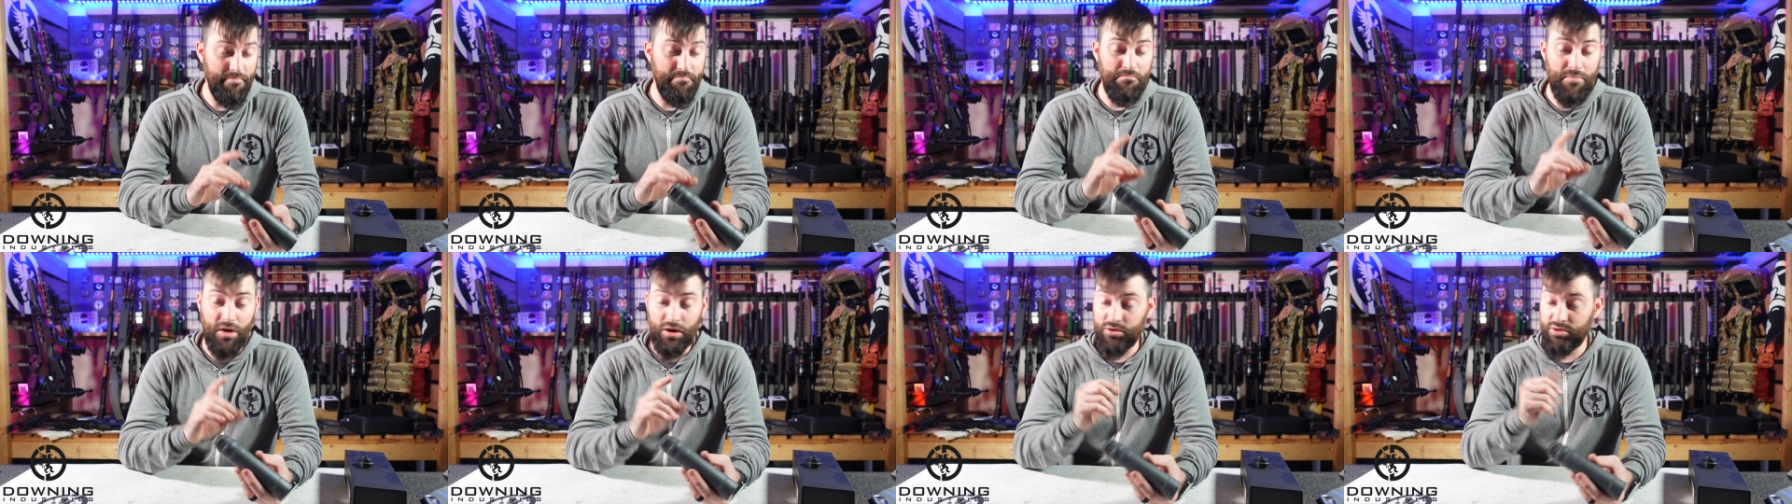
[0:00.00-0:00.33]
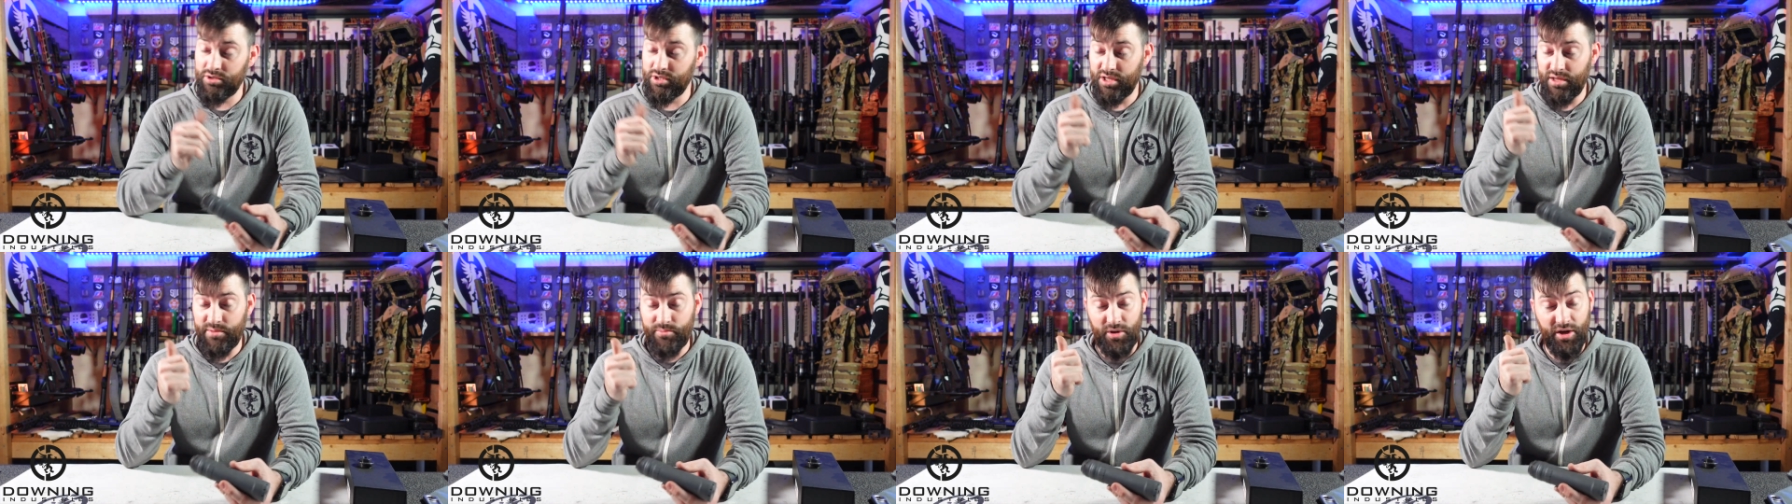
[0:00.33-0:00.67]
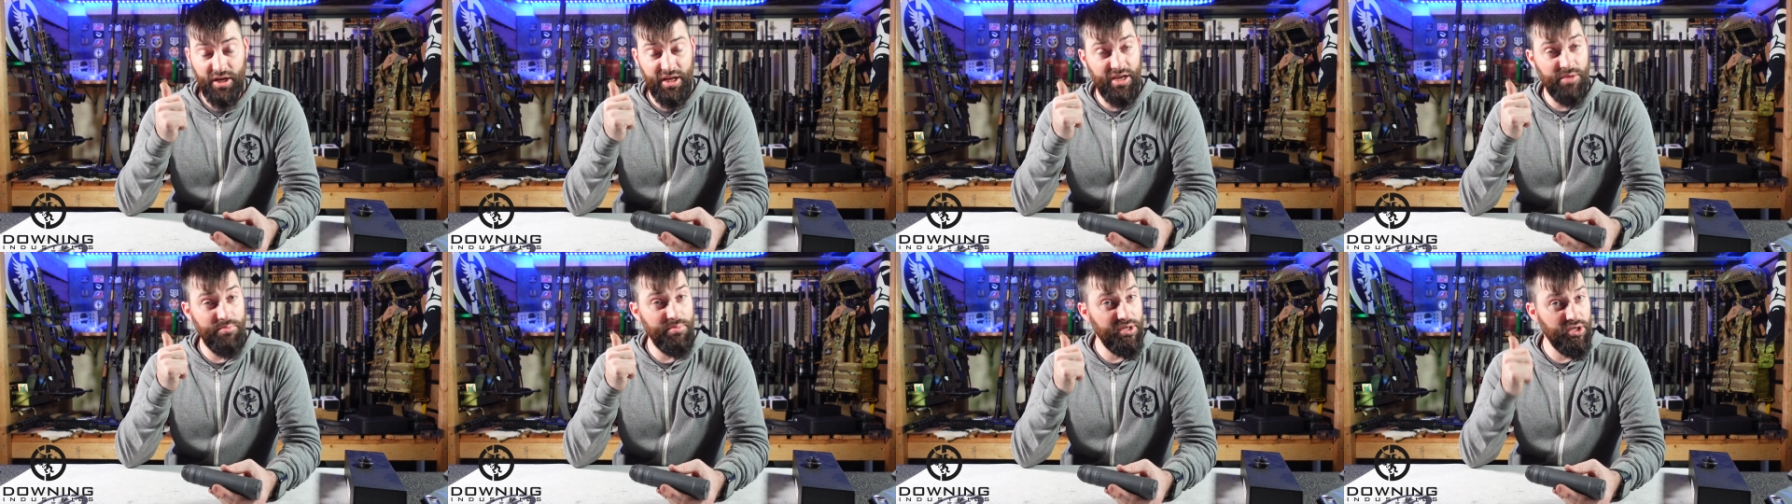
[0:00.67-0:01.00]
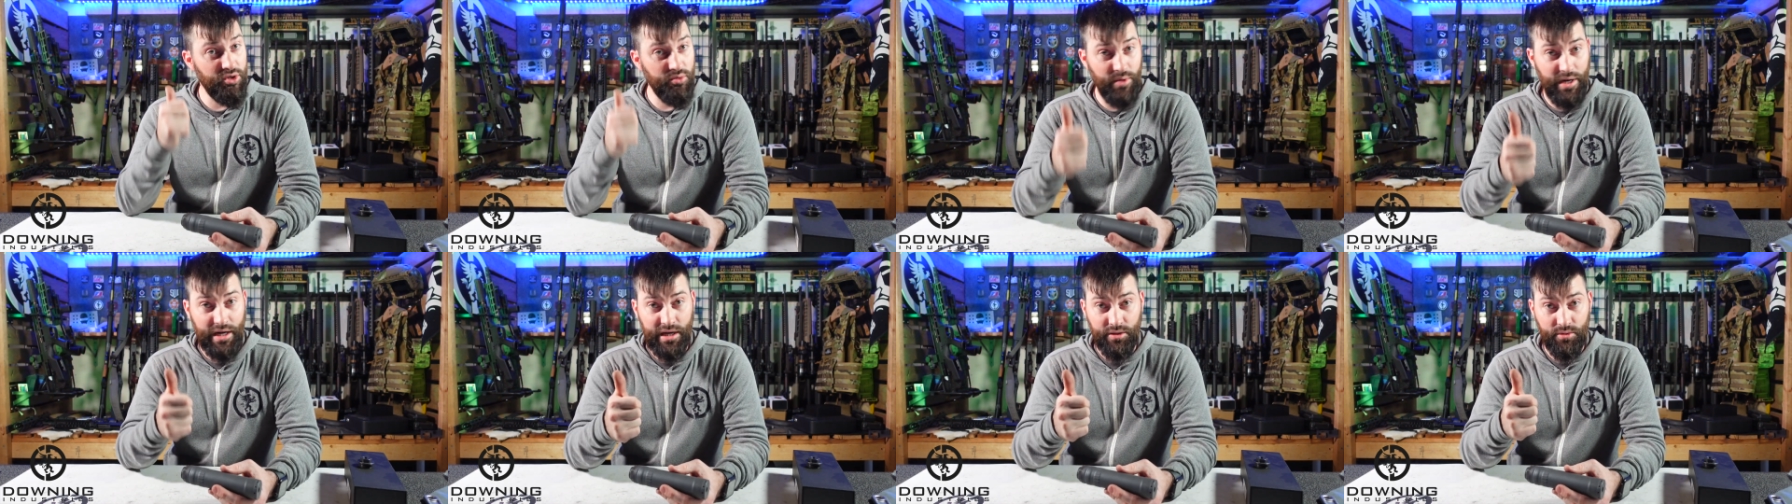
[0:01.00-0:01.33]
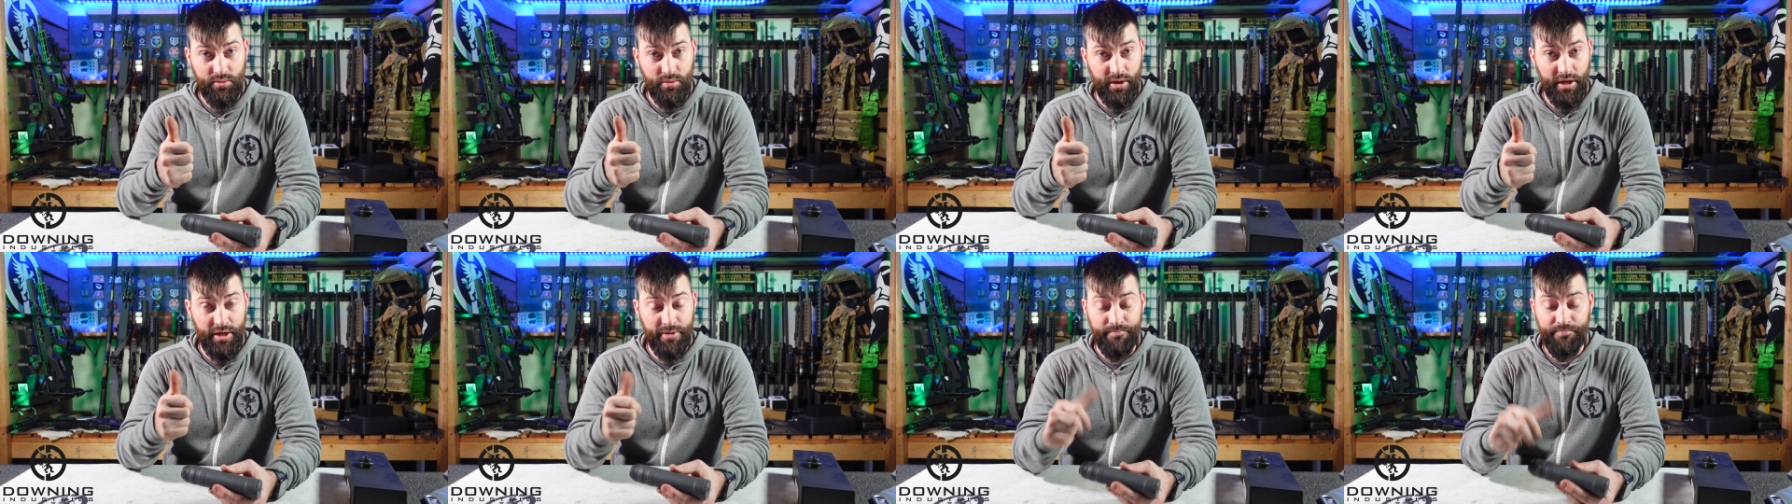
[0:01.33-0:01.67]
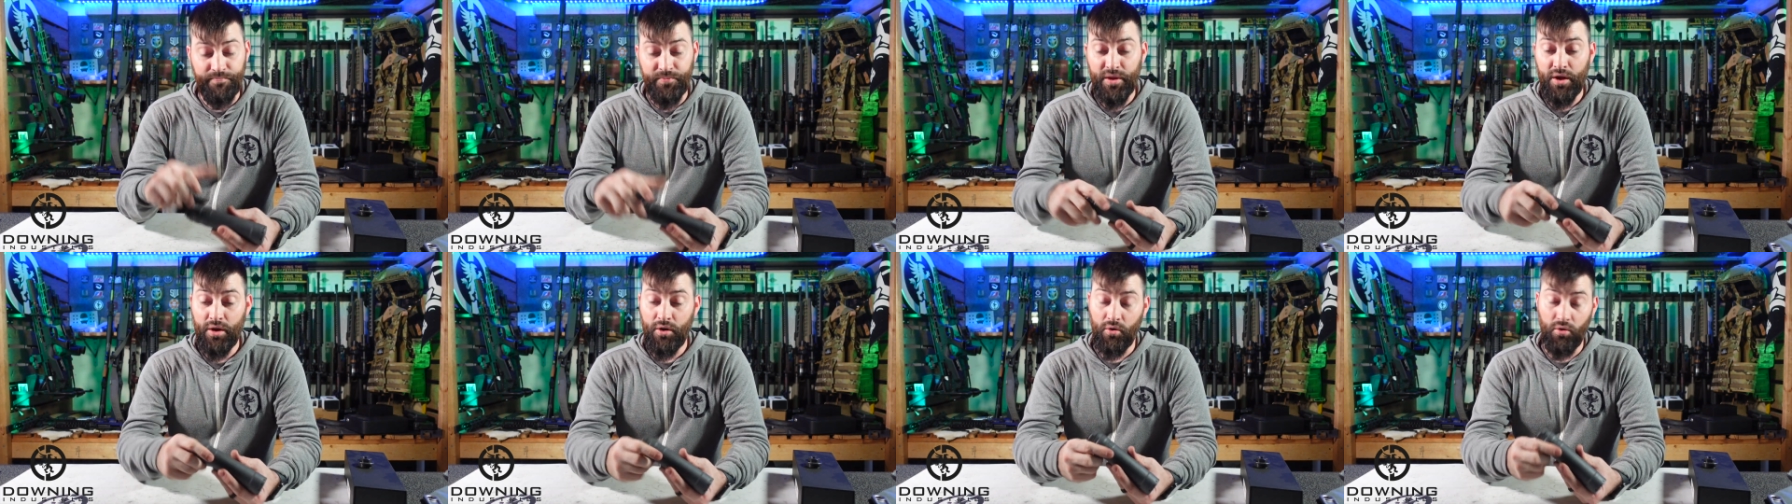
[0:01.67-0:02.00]
Most of them are gonna be direct thread
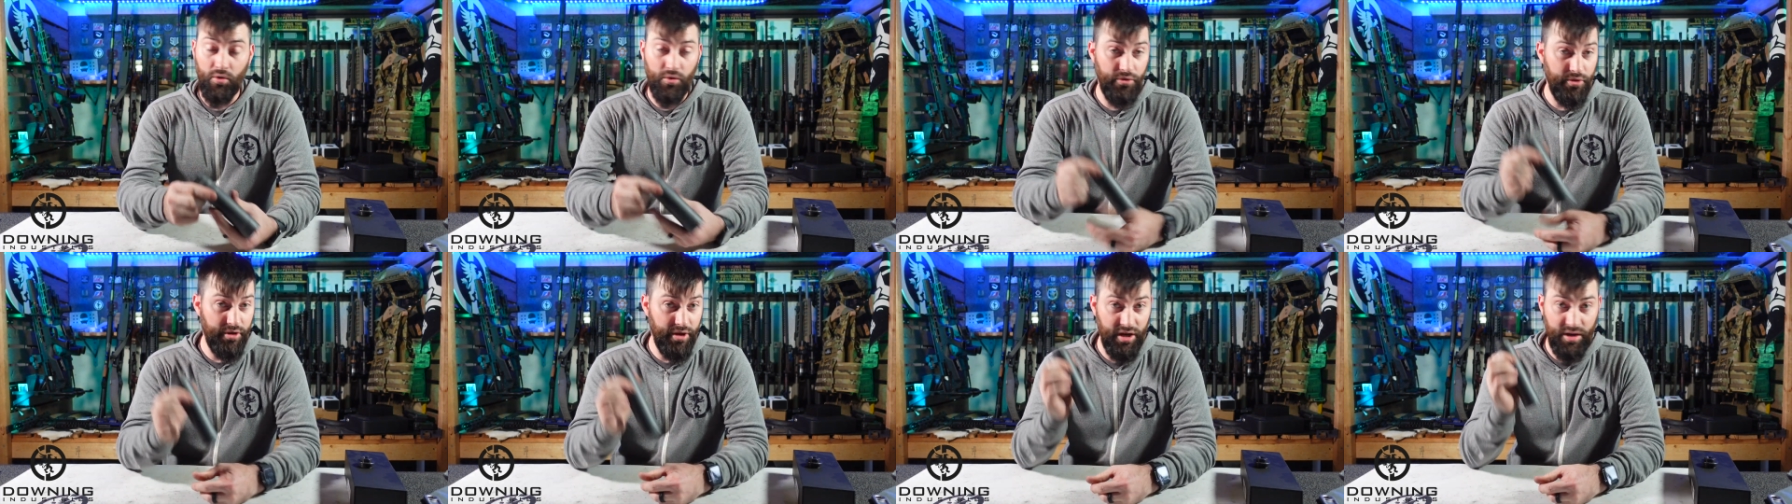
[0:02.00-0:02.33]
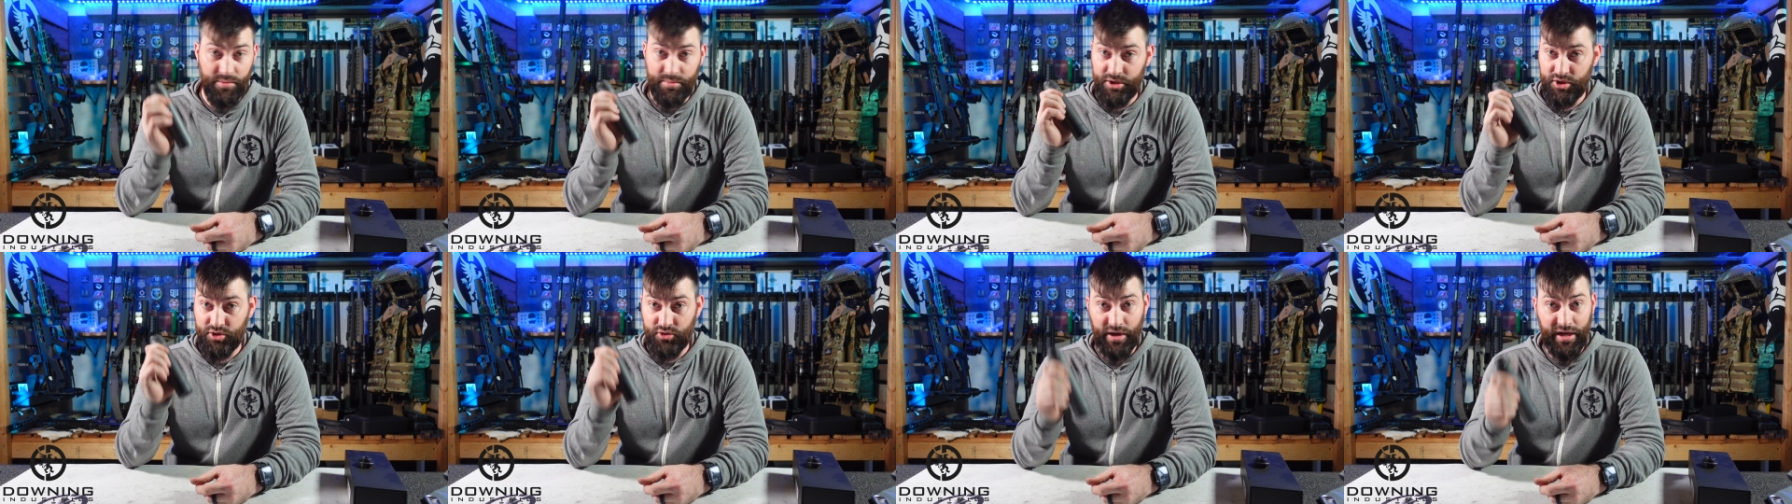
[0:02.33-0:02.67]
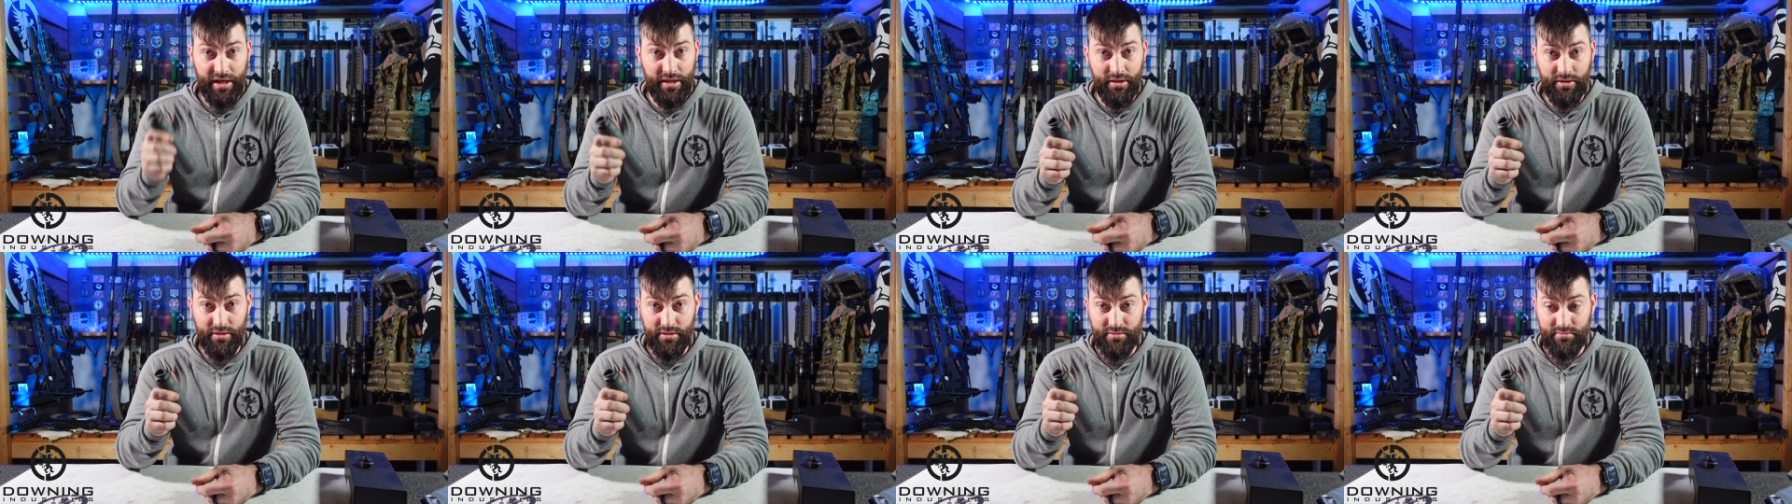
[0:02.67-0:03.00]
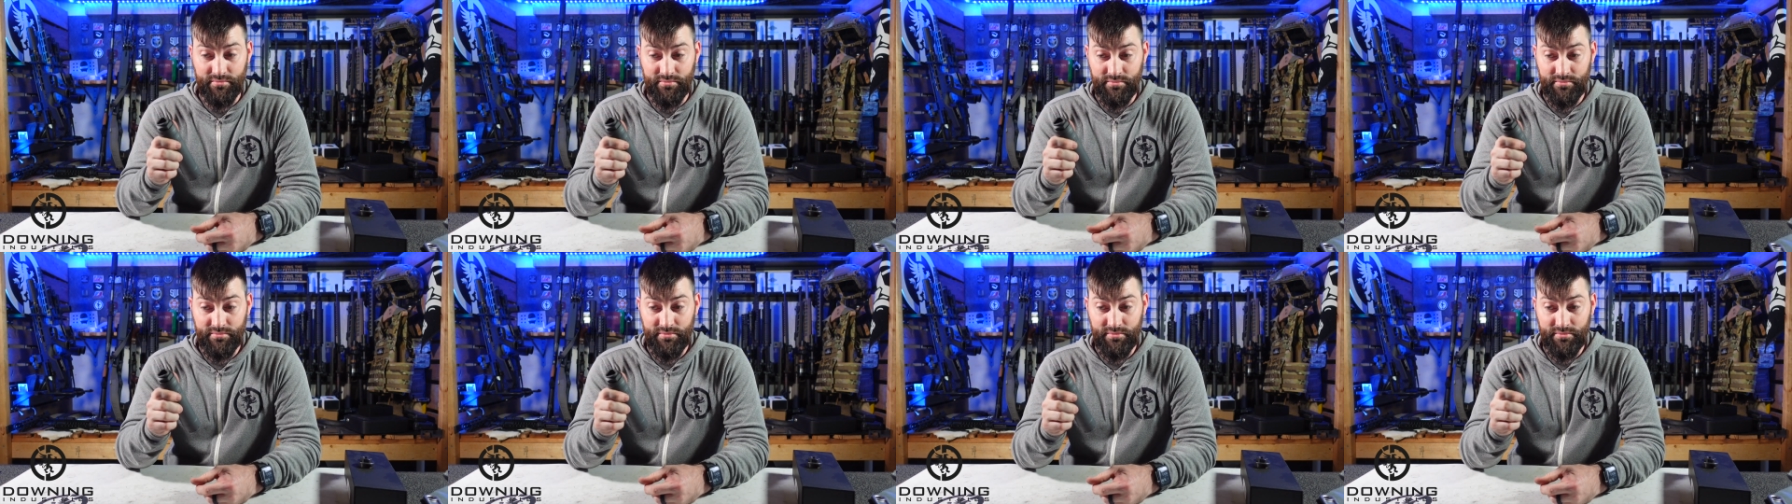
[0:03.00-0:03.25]
or they're gonna be trilug.